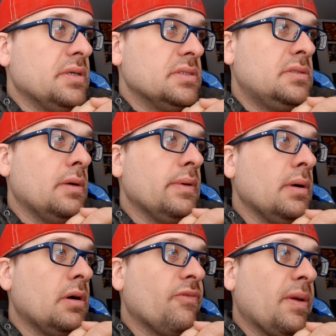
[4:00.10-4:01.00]
it is. WWE
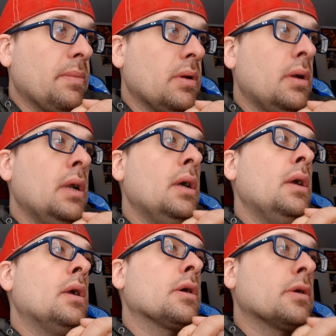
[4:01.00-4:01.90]
Hall of Famer
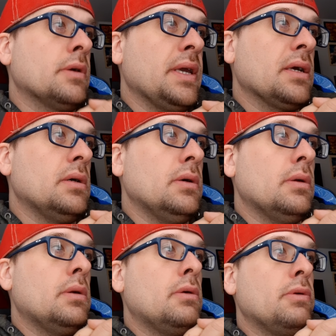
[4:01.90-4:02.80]
Kurt
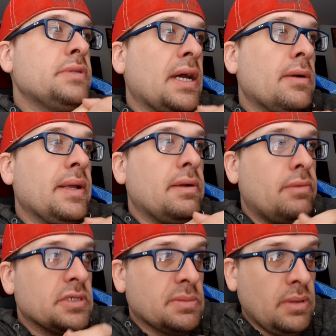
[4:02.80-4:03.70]
Angle retired at
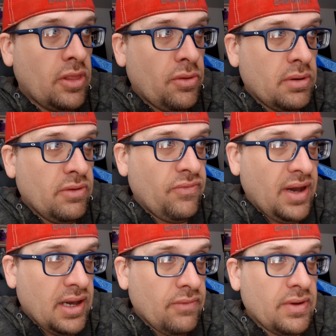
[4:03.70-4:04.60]
WrestleMania
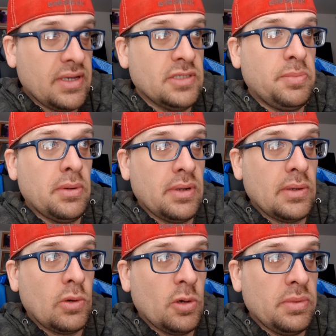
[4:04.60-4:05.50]
35 against Baron
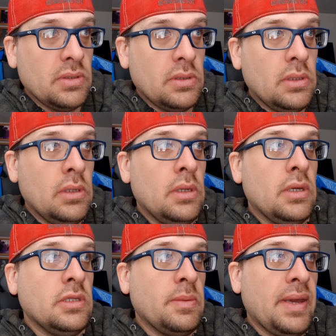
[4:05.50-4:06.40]
Corbin
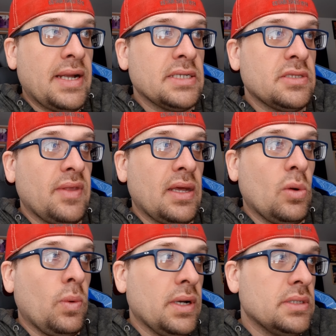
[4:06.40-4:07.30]
in a match that
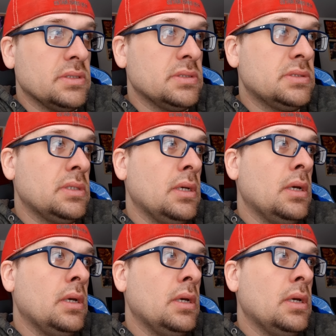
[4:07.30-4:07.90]
was